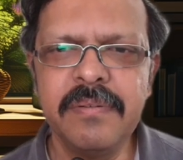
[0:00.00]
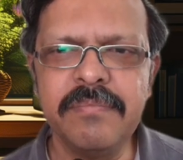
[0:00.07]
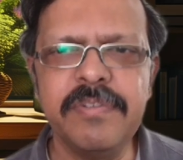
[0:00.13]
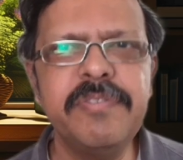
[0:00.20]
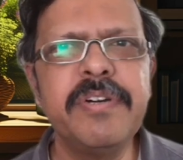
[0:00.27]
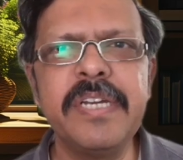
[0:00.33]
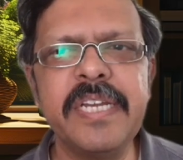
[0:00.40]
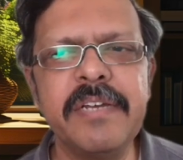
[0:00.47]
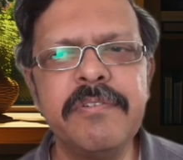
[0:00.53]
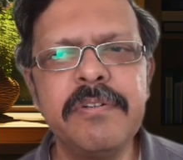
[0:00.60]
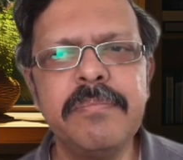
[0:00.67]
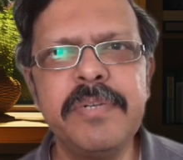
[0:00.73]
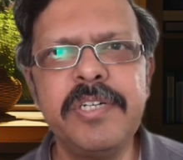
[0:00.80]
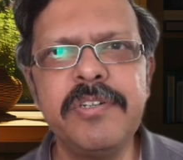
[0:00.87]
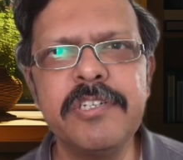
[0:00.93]
We were never
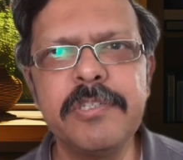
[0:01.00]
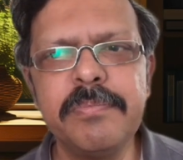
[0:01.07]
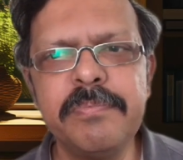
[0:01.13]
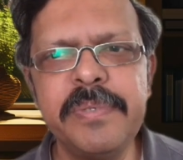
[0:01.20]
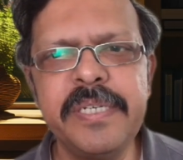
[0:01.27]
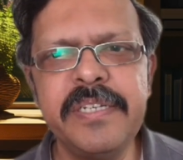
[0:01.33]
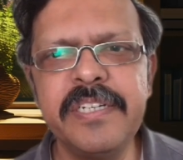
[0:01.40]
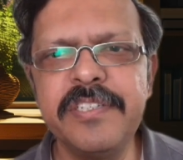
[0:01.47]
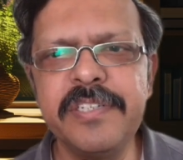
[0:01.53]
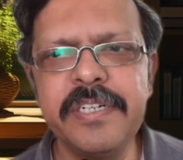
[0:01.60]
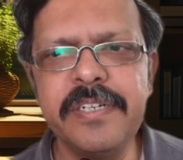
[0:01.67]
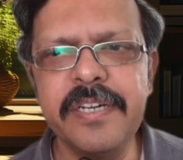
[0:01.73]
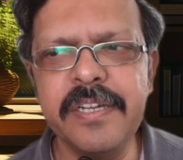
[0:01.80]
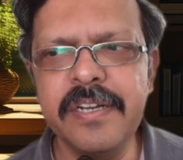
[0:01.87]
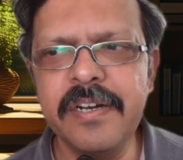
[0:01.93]
meant to experience
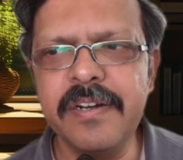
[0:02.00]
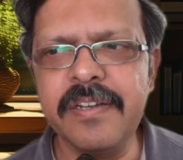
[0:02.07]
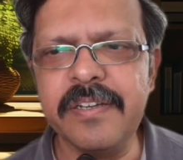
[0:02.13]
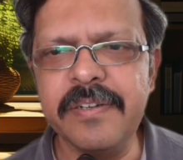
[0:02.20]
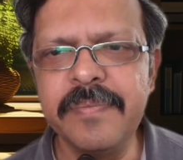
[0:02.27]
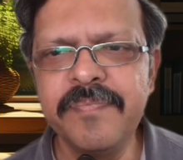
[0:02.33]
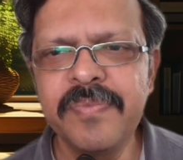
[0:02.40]
it directly.